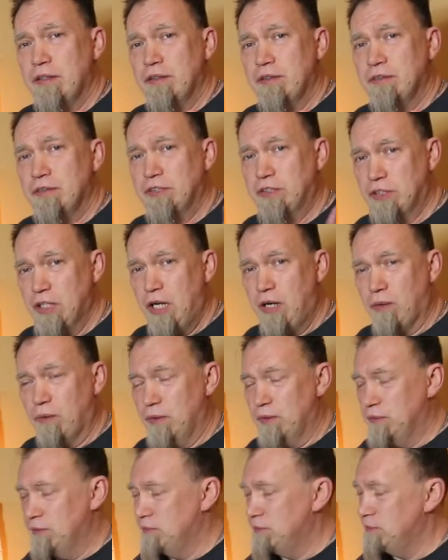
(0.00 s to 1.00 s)

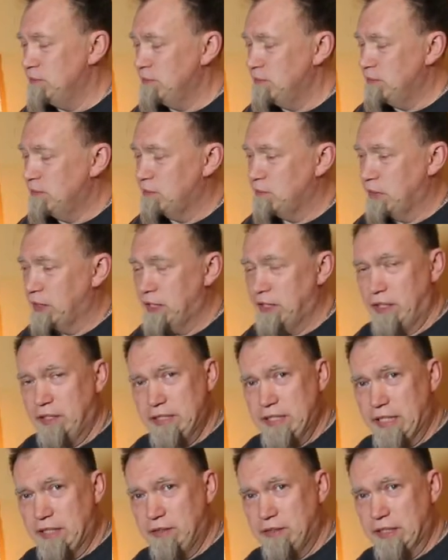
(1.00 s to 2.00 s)
So, we're going to
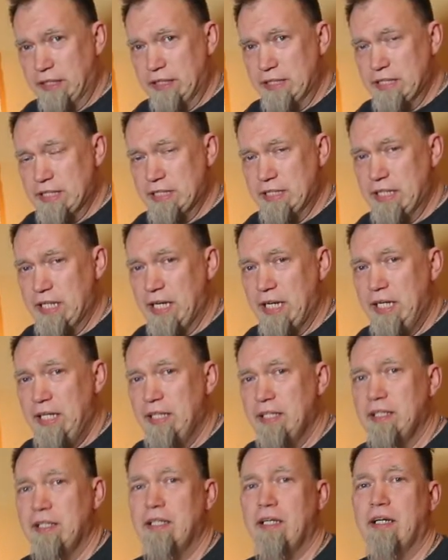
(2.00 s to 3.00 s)
take a look at this today.